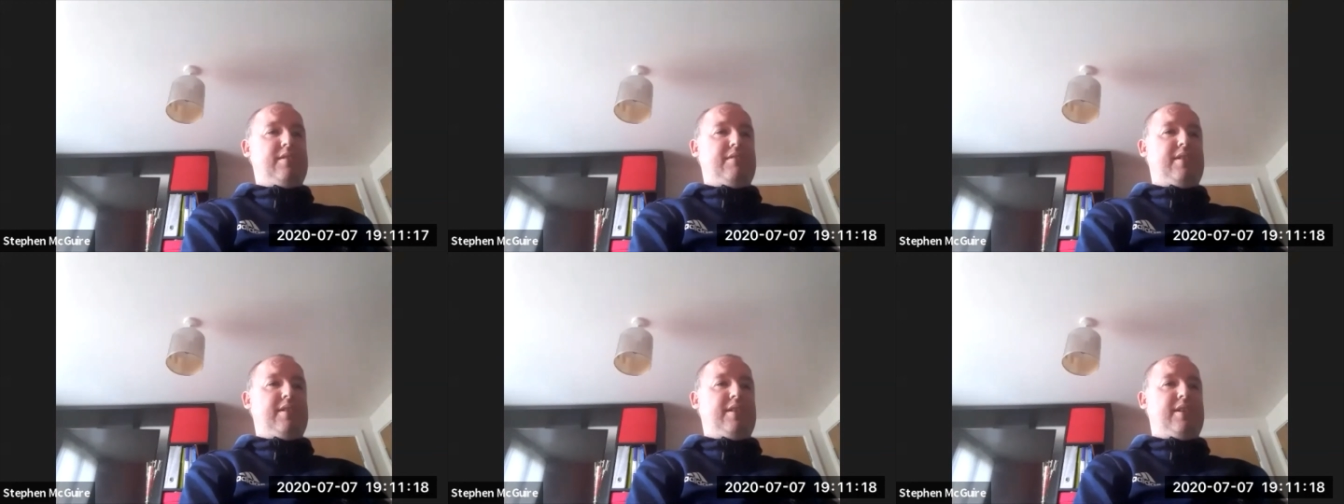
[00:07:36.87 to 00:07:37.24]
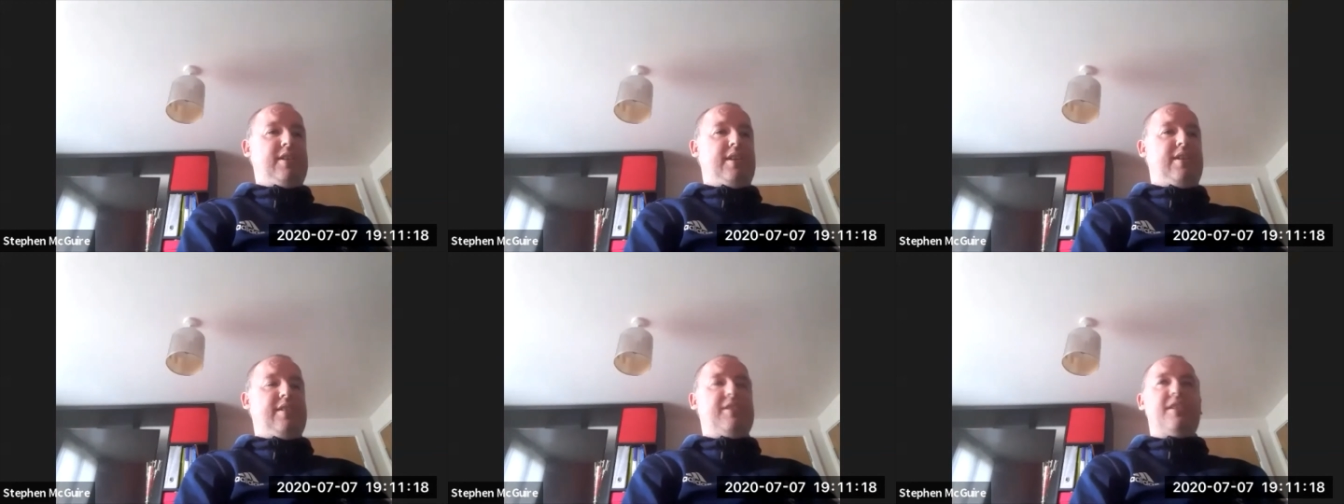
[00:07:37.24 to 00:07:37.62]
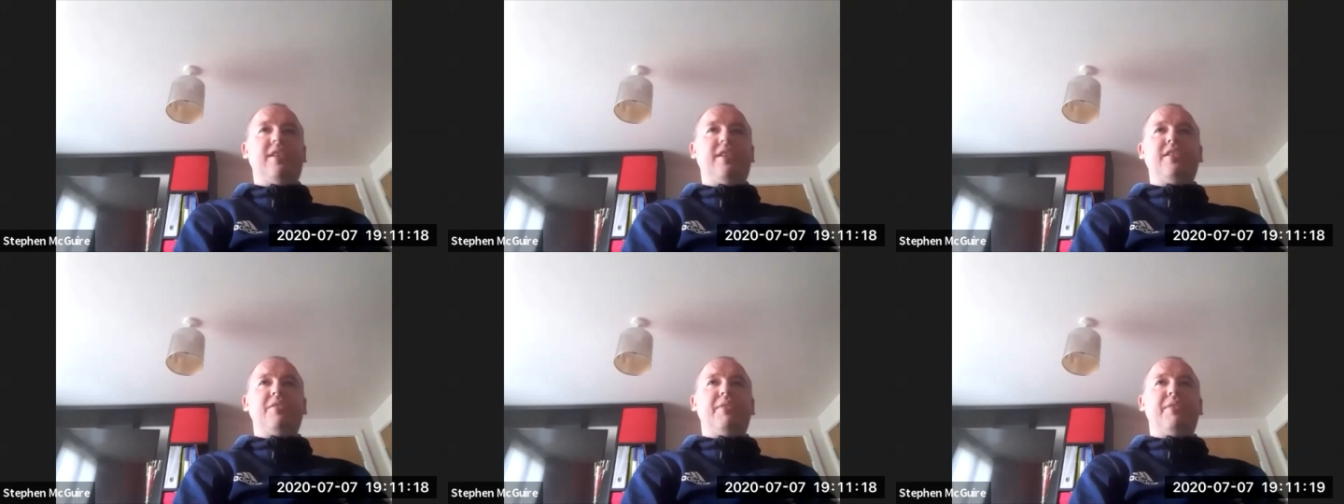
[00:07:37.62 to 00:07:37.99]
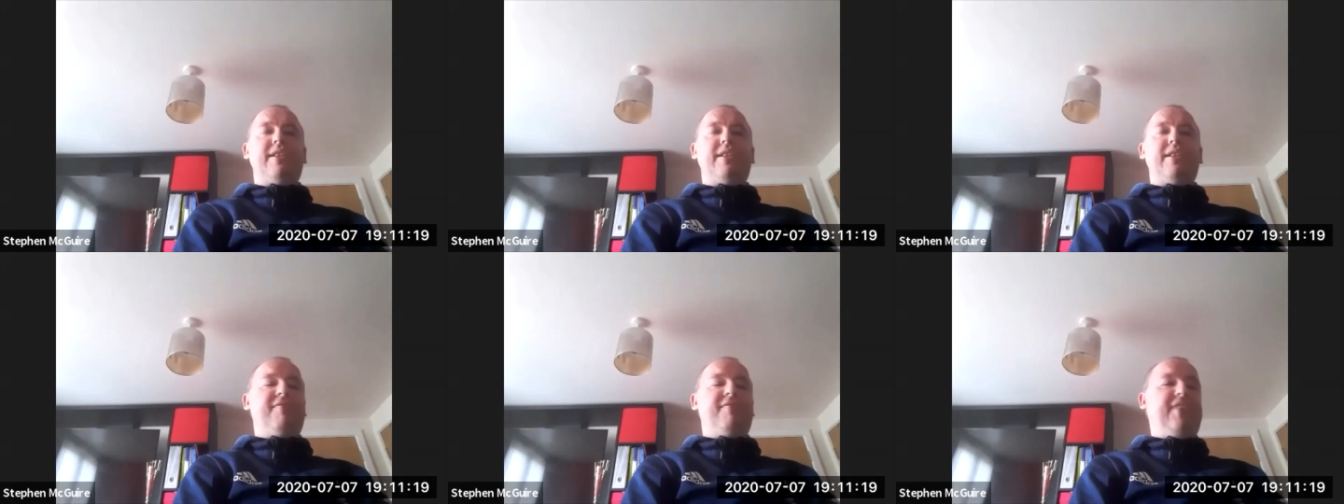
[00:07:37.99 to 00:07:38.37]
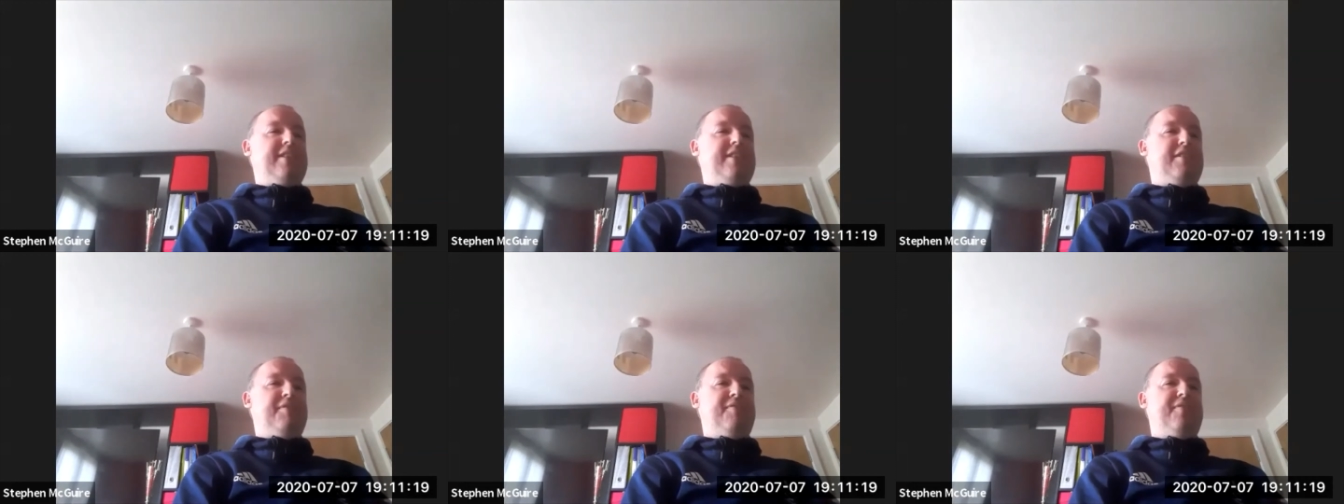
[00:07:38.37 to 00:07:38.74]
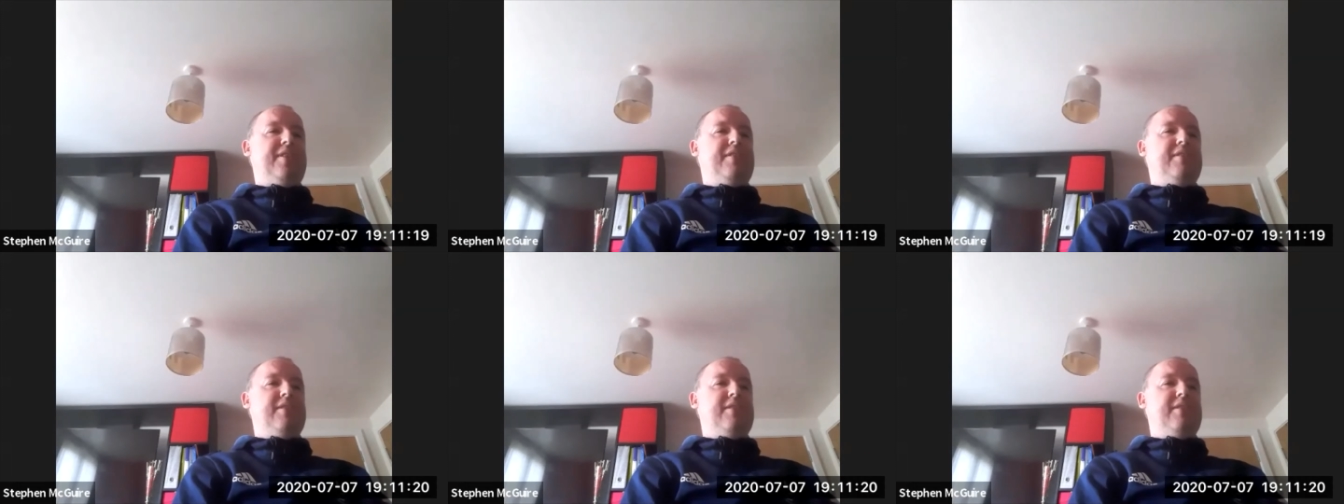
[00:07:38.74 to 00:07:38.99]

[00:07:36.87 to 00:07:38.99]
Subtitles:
it's quite a very tough field.